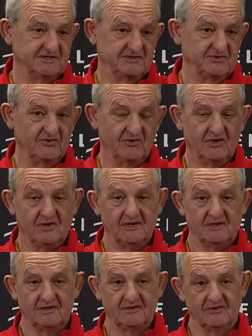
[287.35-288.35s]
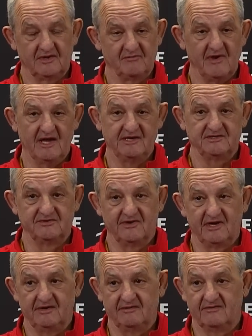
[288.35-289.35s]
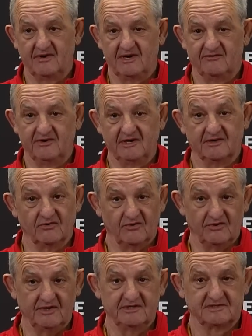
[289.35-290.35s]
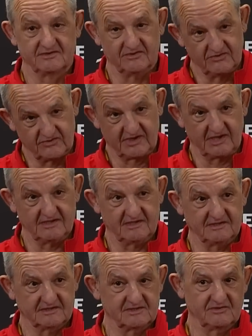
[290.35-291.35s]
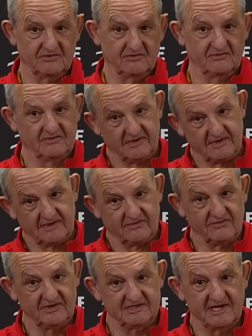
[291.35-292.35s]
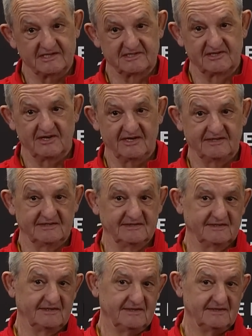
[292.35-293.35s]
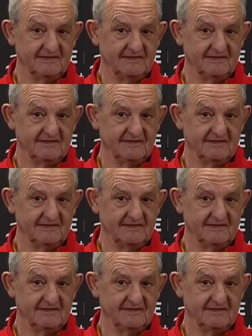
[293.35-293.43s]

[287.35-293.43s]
So, you know, like Maddie's a right winger only. So okay, then so where's that slot? And